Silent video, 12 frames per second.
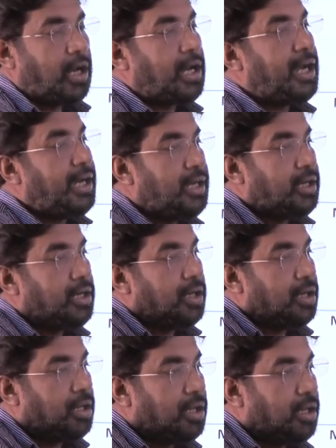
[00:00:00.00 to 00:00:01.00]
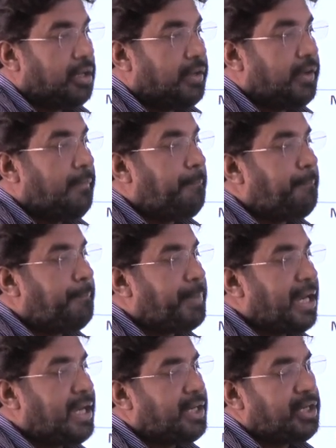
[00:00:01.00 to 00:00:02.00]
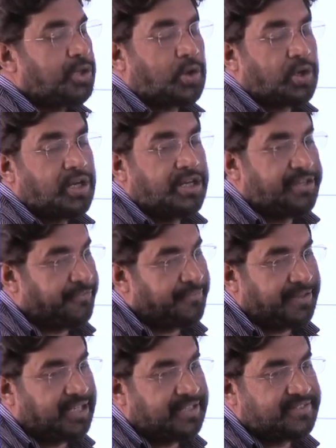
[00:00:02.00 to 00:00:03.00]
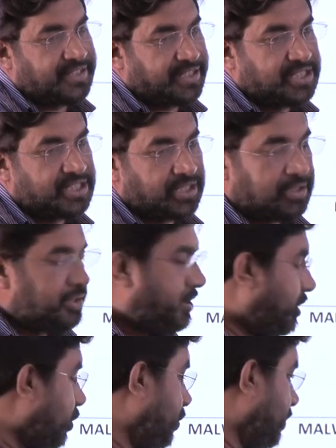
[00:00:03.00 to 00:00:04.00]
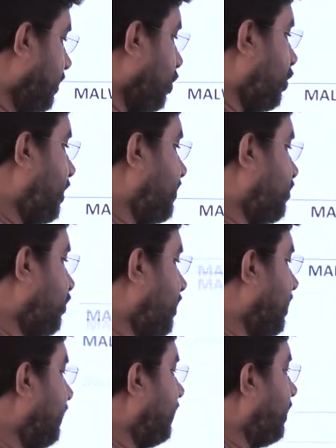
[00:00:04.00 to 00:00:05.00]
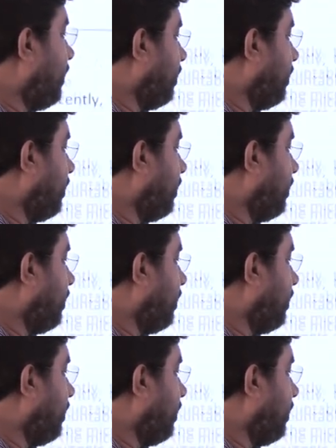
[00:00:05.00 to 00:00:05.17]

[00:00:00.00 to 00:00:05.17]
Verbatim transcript: and impact on different section, though it is not covered.